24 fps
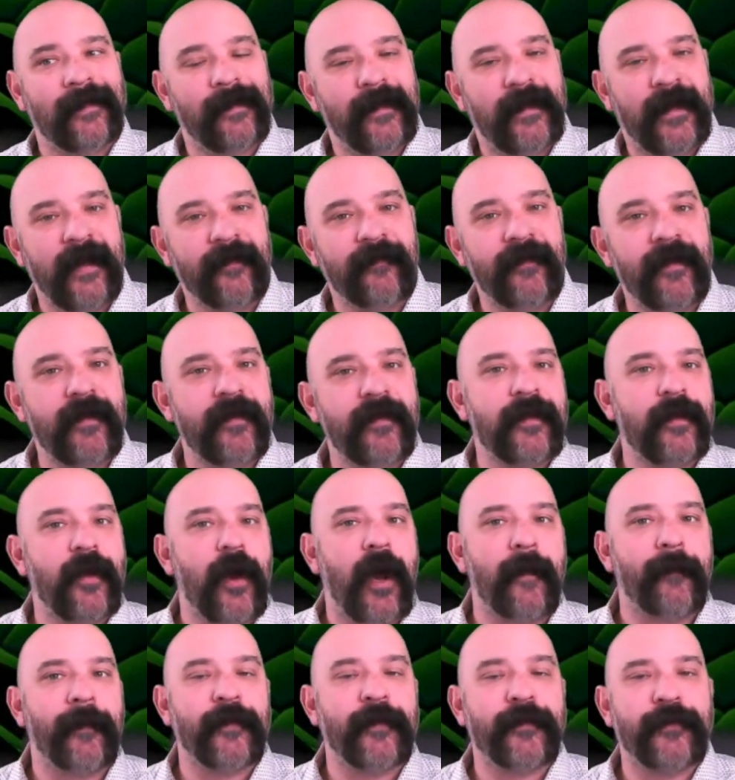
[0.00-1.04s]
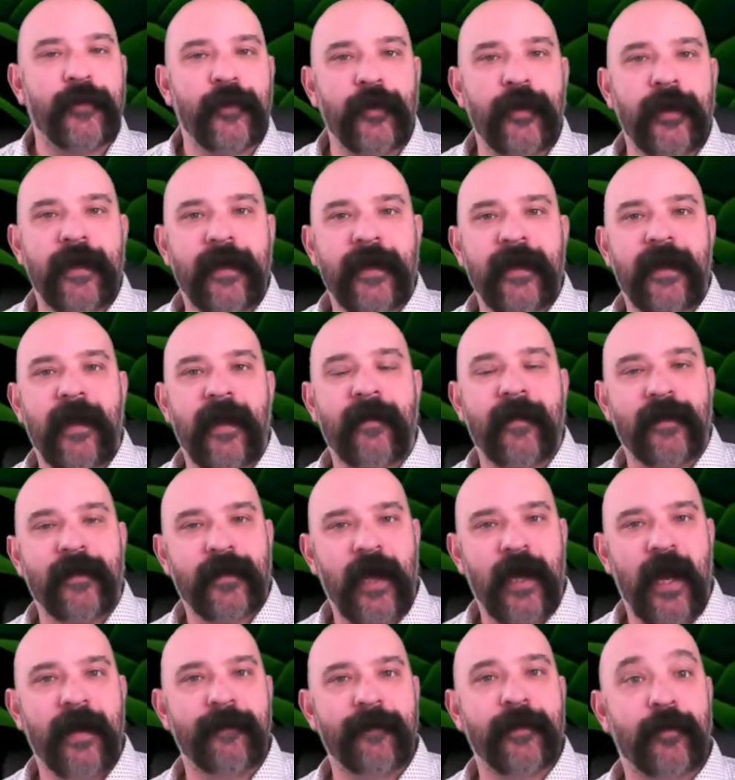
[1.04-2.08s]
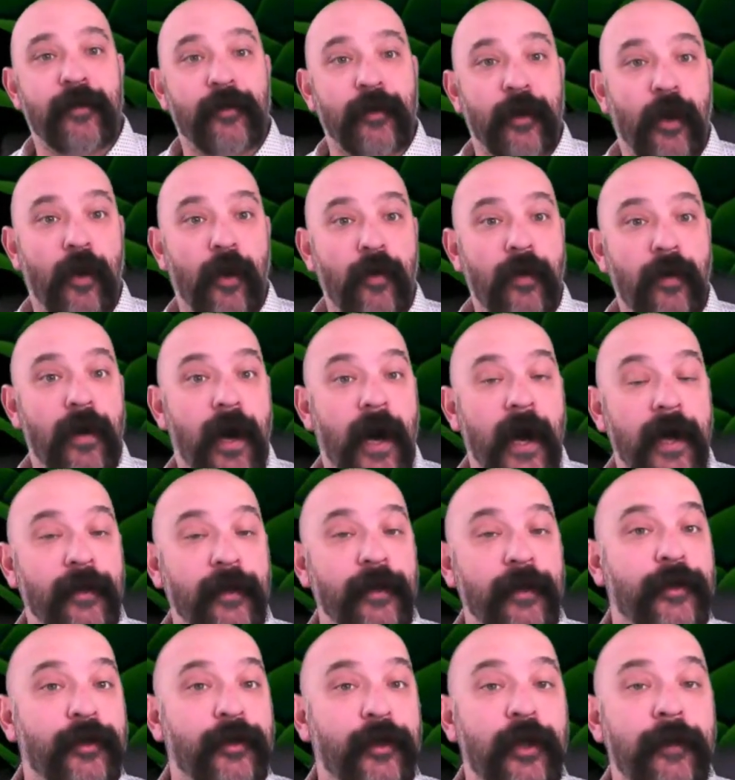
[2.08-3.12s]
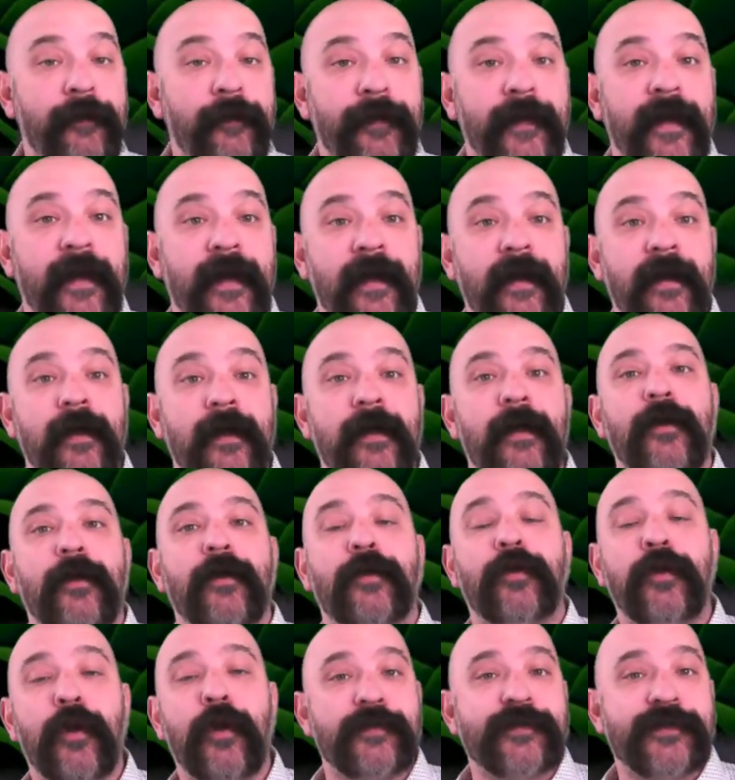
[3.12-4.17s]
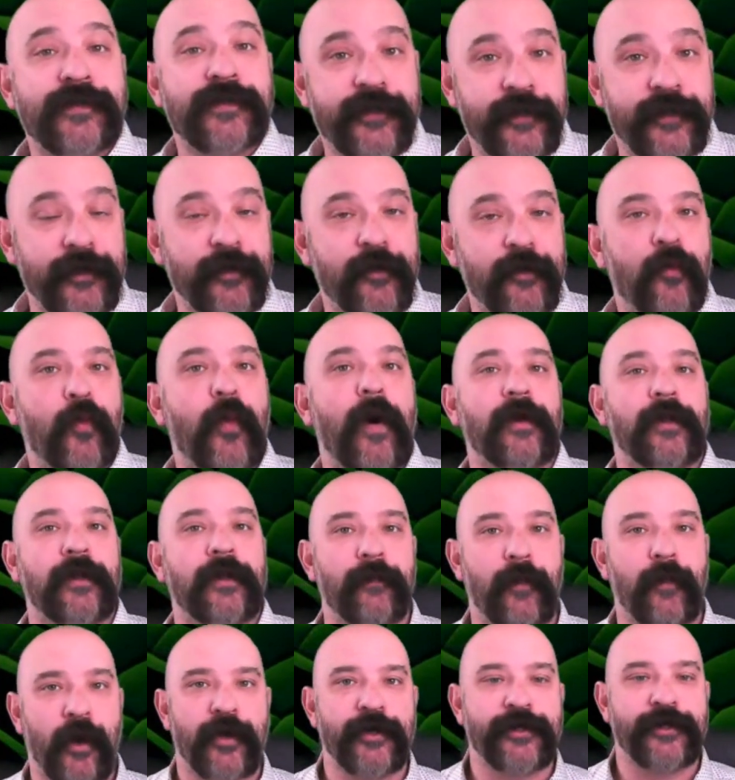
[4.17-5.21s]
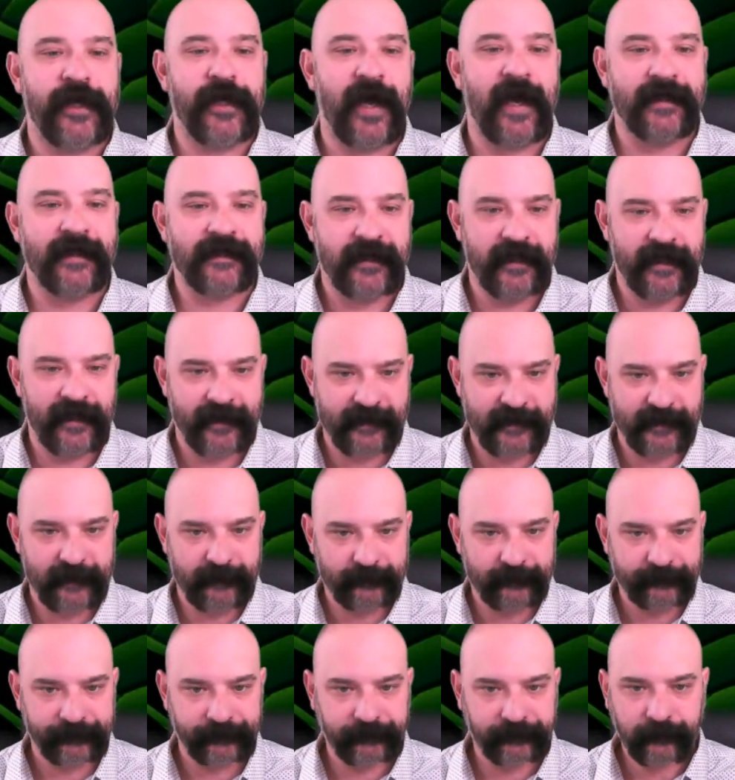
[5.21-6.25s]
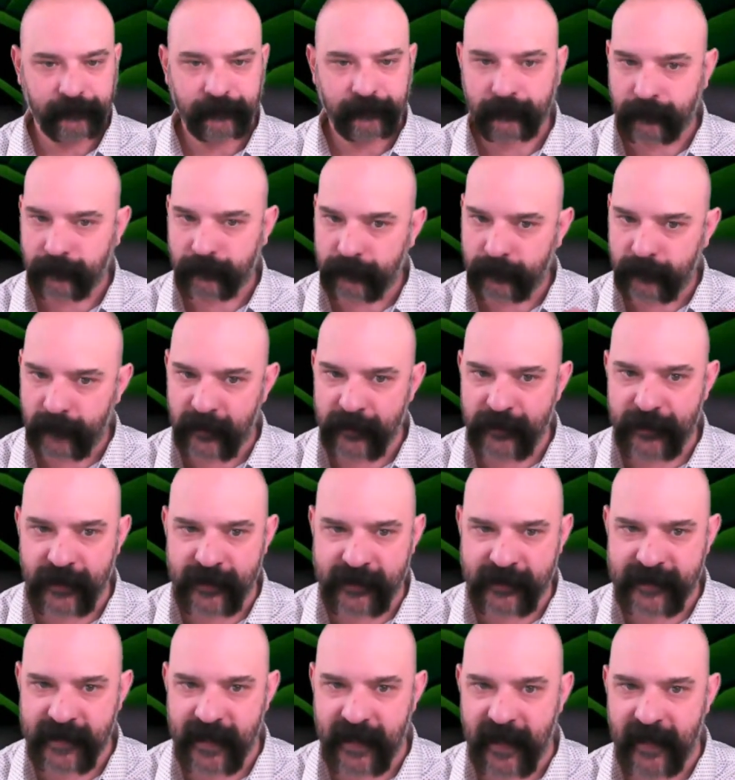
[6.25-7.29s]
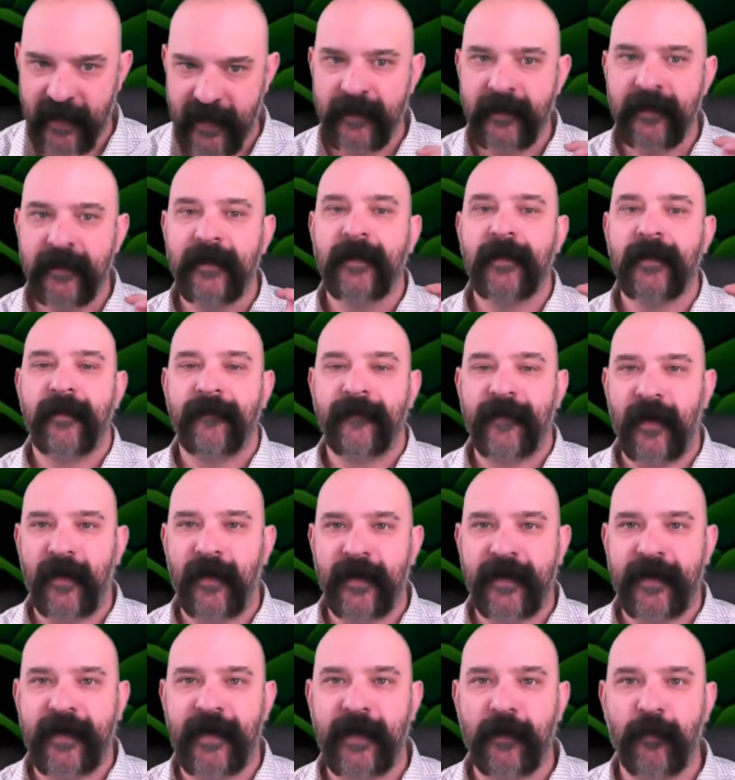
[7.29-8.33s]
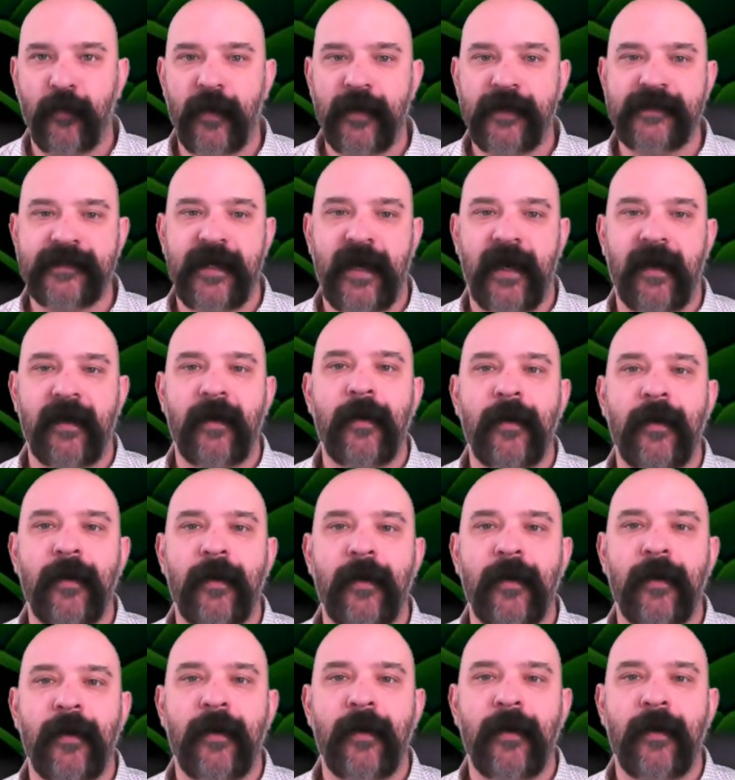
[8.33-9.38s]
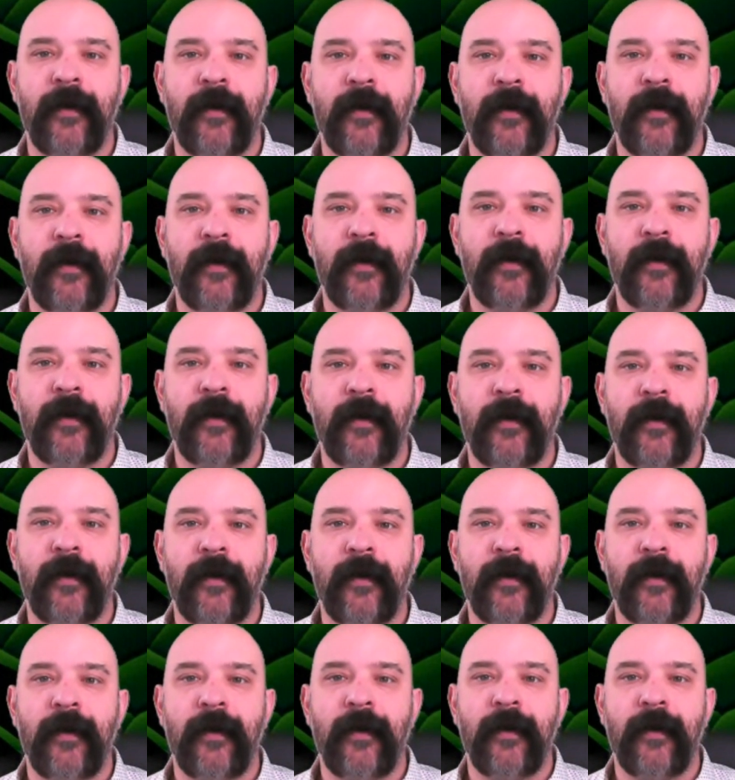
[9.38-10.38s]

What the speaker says: given the opportunity and the time to grow, Huntley could be close to what Lamar Jackson is. Just saying, very key words there. We're talking potential